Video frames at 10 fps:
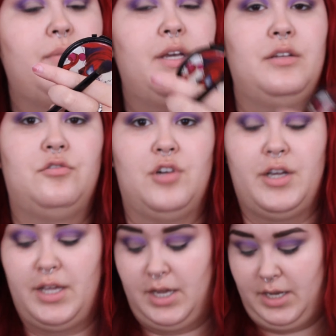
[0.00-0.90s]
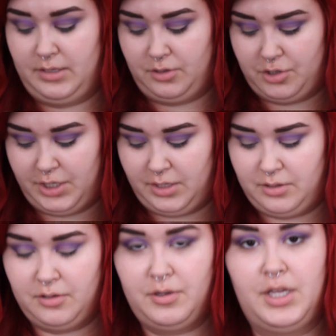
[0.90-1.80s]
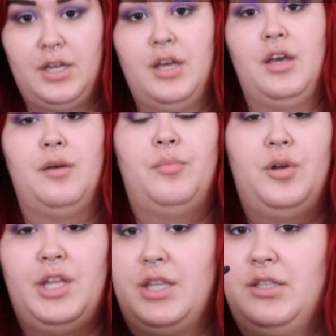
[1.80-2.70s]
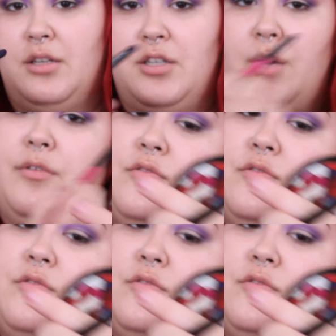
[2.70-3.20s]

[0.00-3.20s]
Because Druggy kind of has a sheen to it, putting this on top of